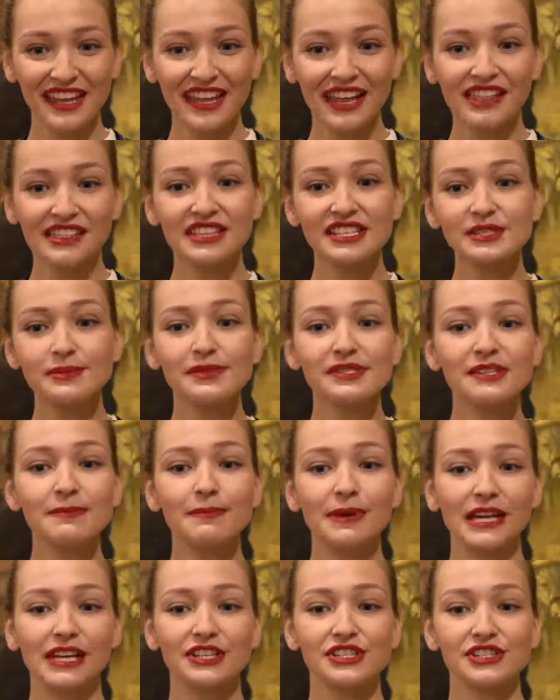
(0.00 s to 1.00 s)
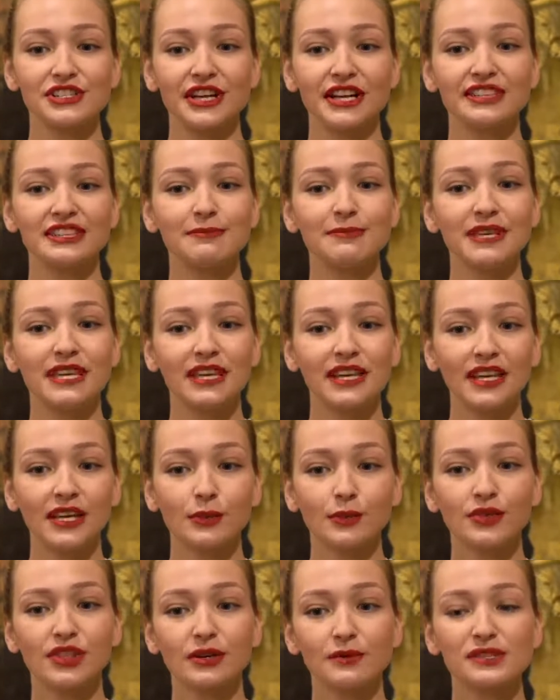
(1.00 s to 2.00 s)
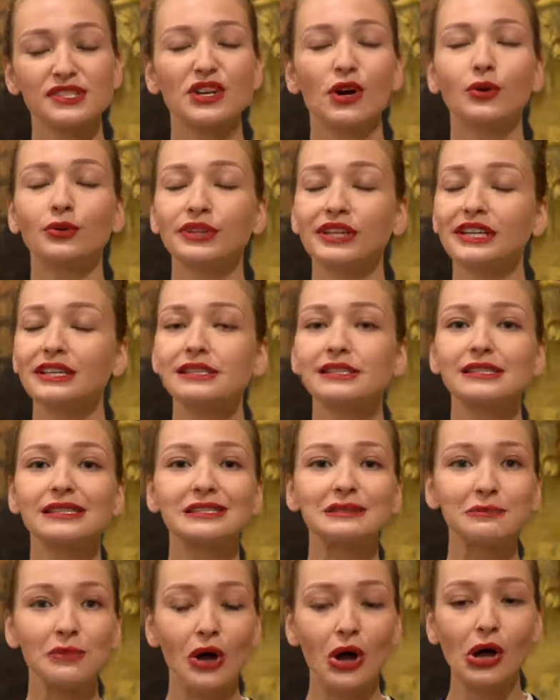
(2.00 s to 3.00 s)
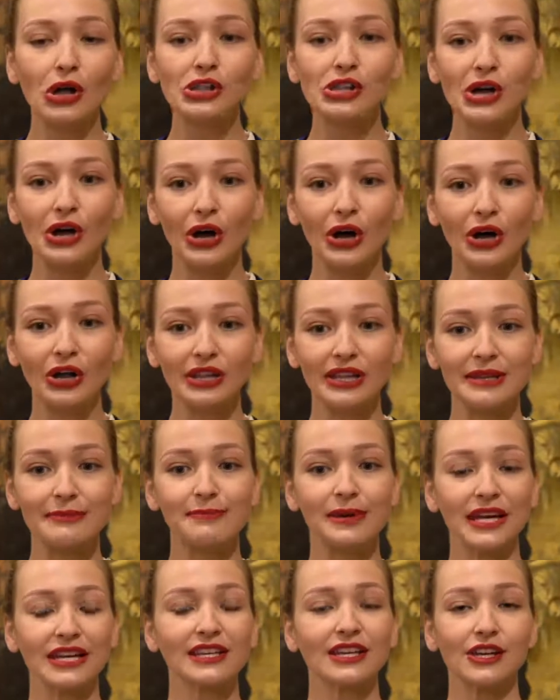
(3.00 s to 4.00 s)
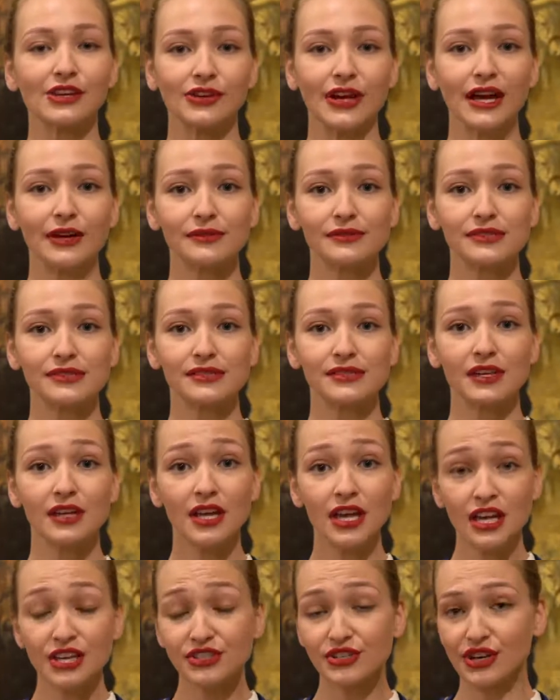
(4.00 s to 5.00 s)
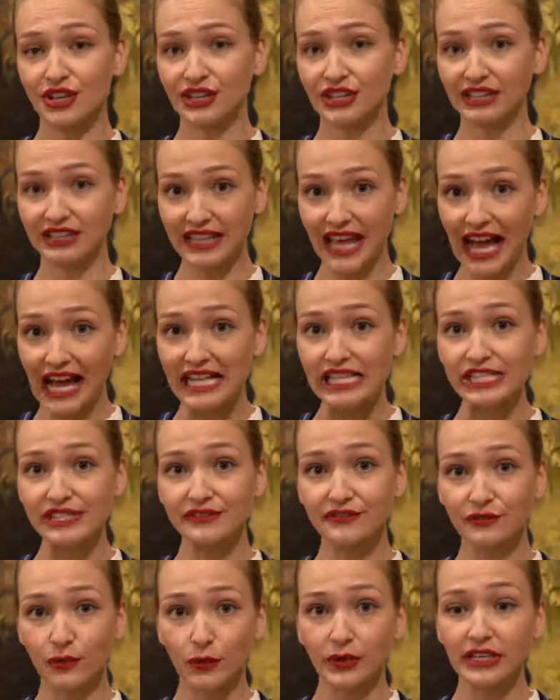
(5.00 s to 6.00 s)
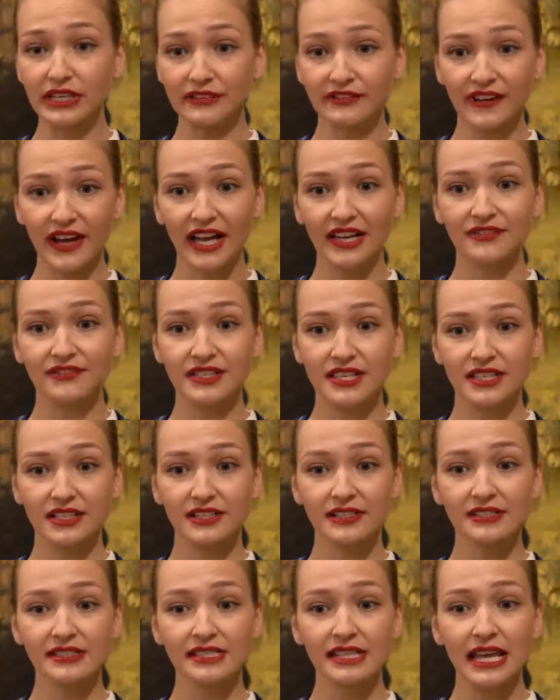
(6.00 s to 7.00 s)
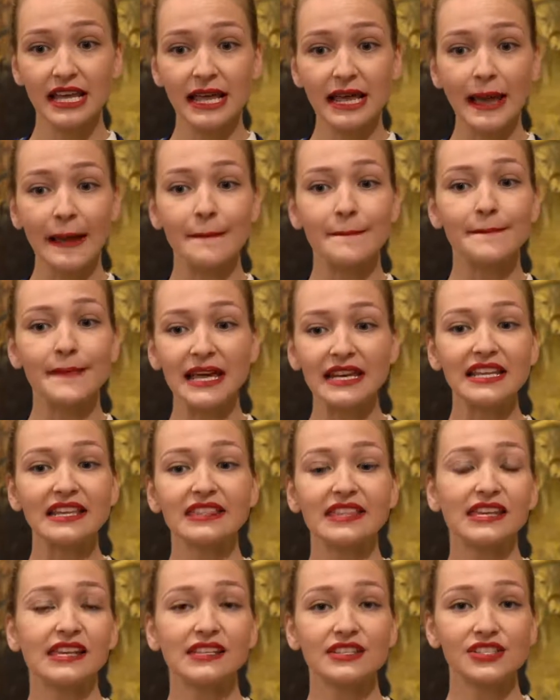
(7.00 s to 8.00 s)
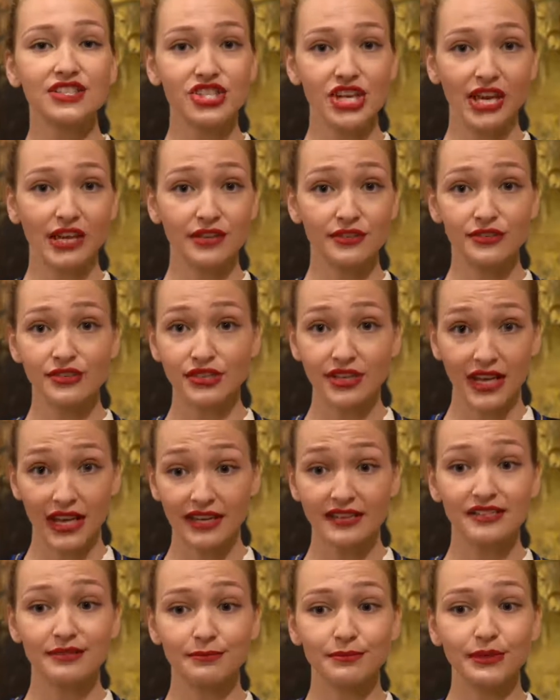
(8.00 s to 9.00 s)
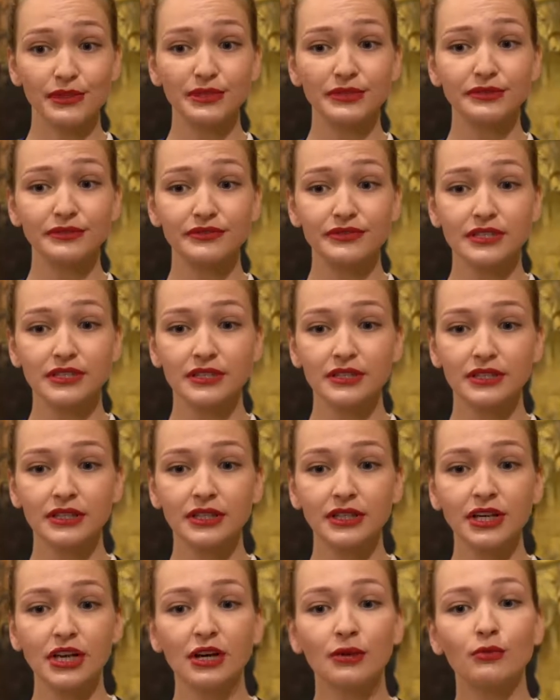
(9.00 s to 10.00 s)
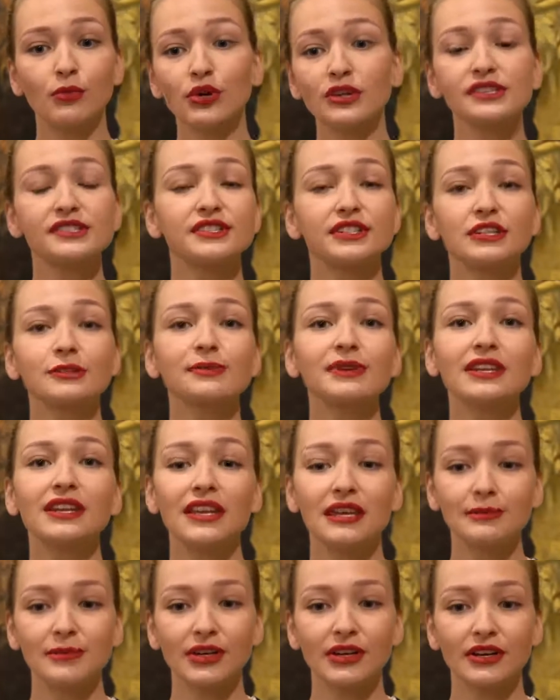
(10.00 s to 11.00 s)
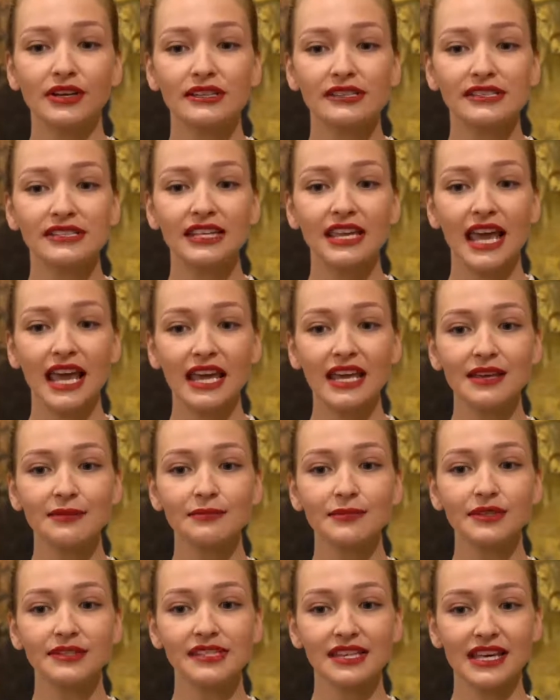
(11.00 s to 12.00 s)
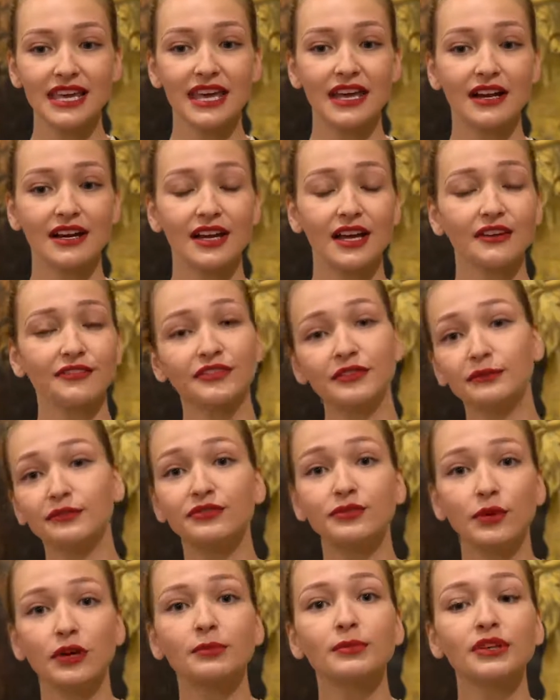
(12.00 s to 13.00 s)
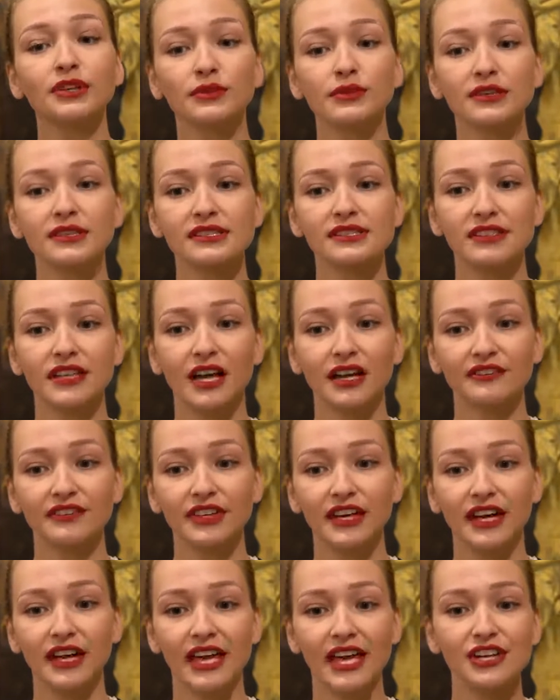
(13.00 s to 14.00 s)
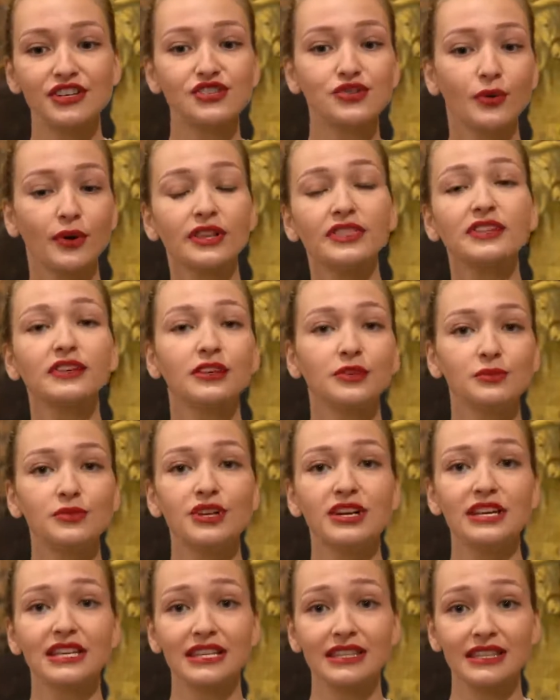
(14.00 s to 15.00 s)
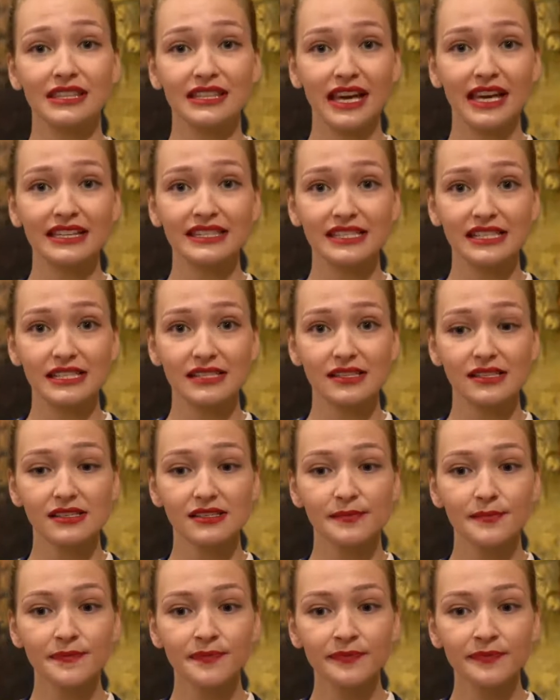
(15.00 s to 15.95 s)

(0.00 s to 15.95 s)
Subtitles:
This was the picture at the beginning where there was only a small hall and picnic grounds. During the last 45 years, many things changed and improved. More Serbian immigrants came to Canada from former Yugoslavia and joined the community in the 90s.